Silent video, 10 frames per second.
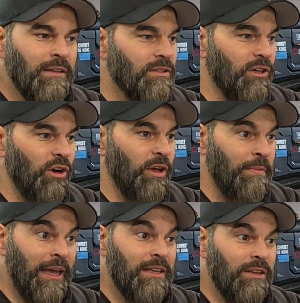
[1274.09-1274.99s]
So
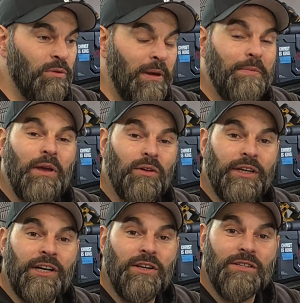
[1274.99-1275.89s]
you may be able
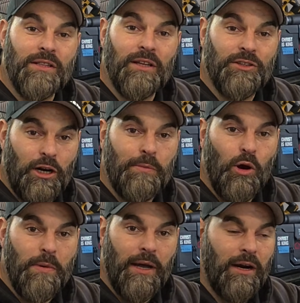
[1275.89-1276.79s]
to hear the
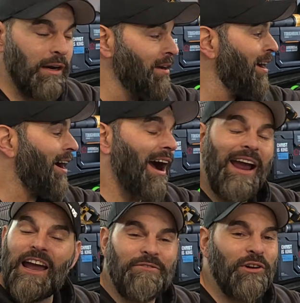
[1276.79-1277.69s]
turbo better.
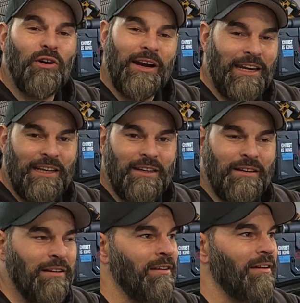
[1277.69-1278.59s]
I have no idea.